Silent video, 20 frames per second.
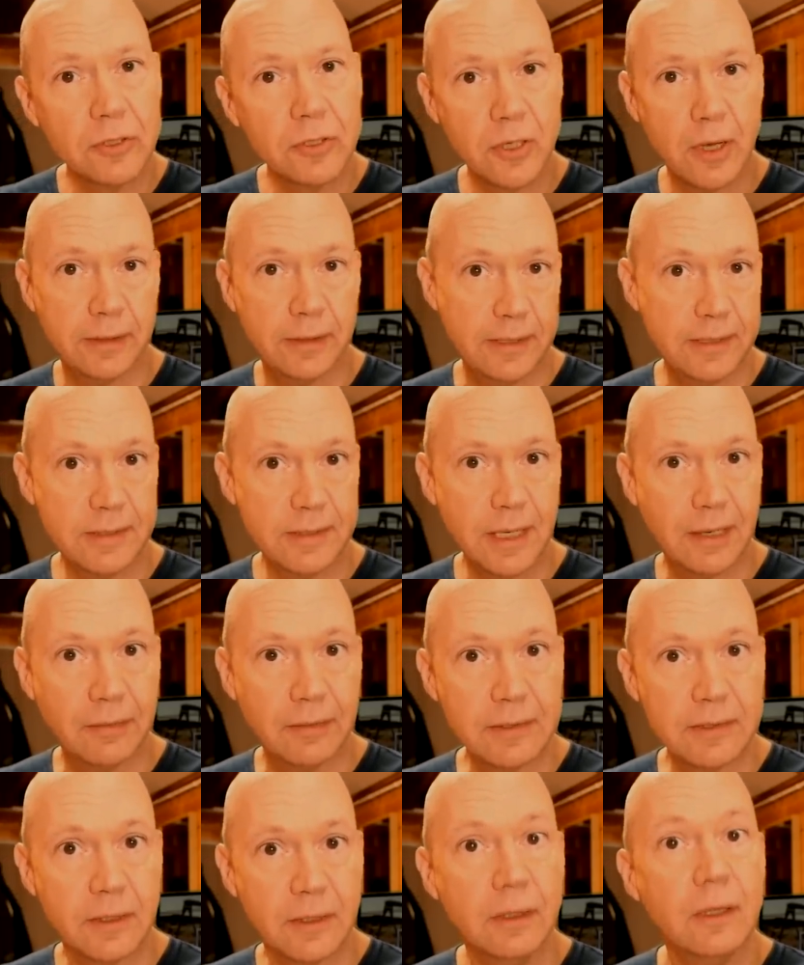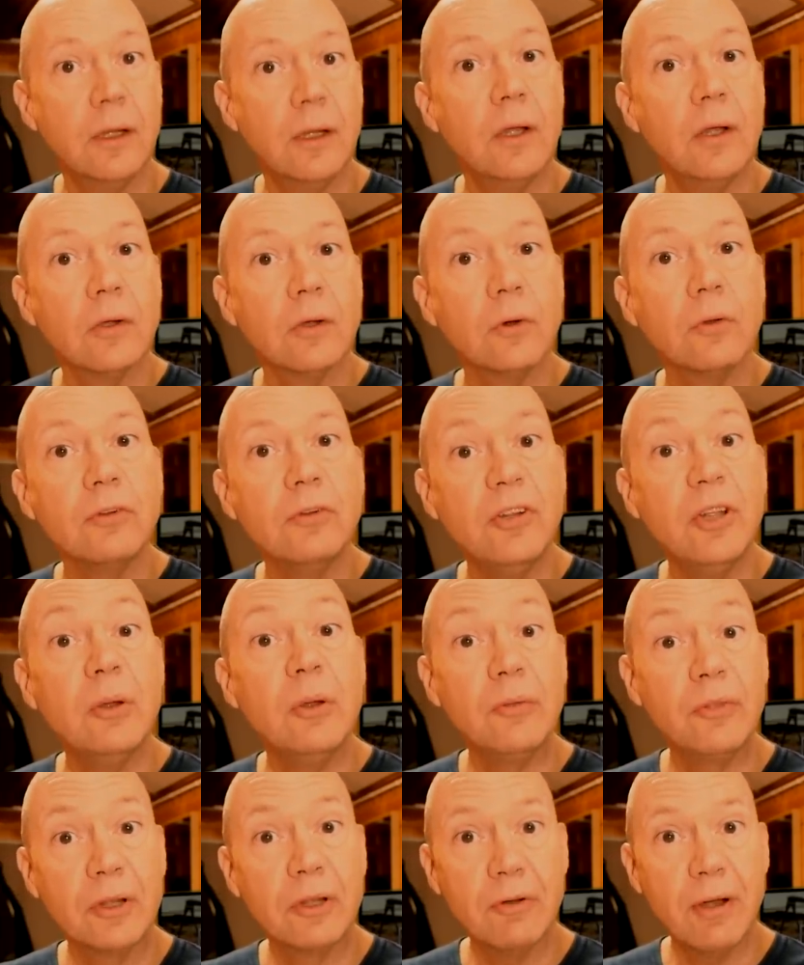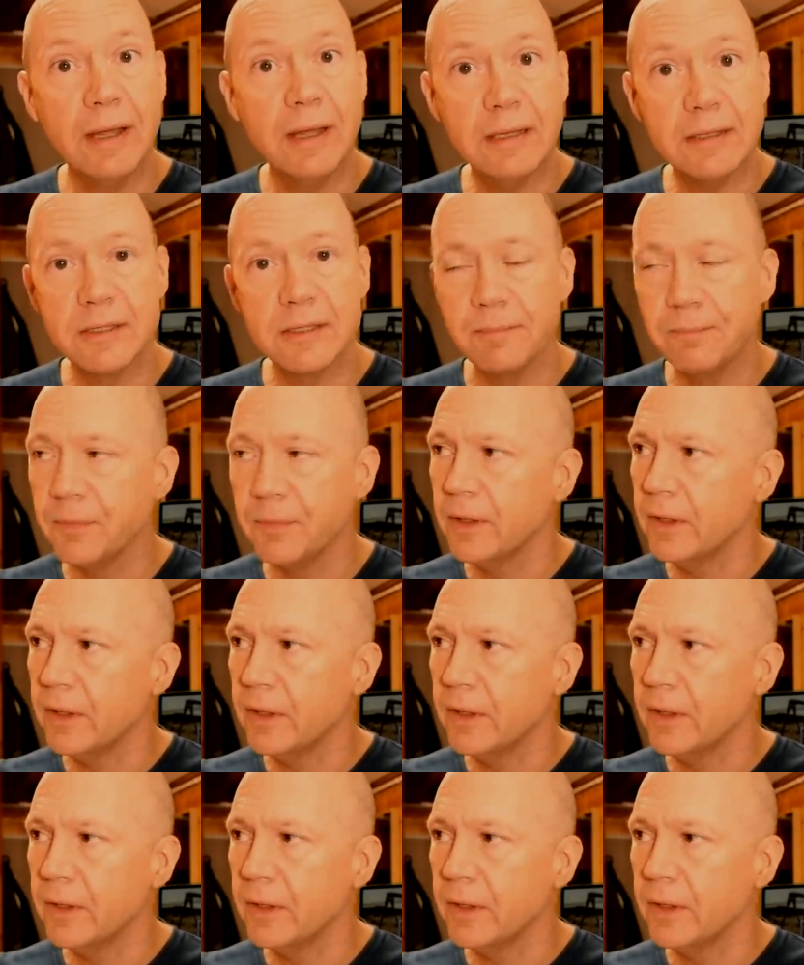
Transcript: Chinese character called Yu the Great.